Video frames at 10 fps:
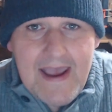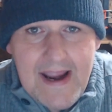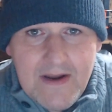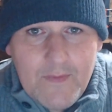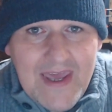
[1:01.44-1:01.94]

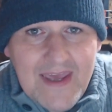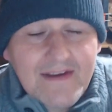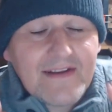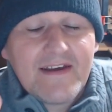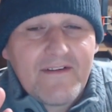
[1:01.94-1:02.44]
Anyway,
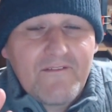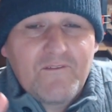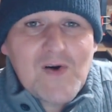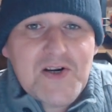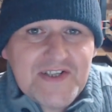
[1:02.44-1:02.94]

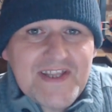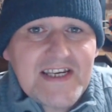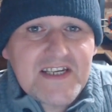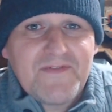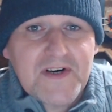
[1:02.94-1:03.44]
first
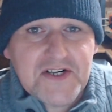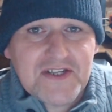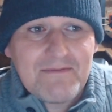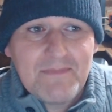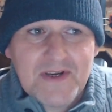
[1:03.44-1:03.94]
things
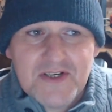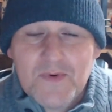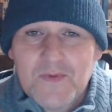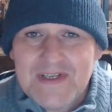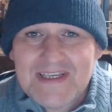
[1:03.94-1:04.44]
first, because
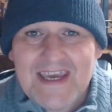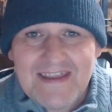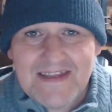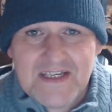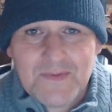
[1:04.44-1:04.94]
we want to
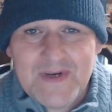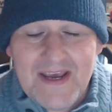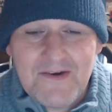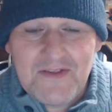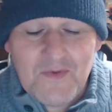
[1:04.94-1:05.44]
get this one
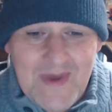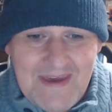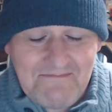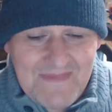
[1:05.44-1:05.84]
out the way.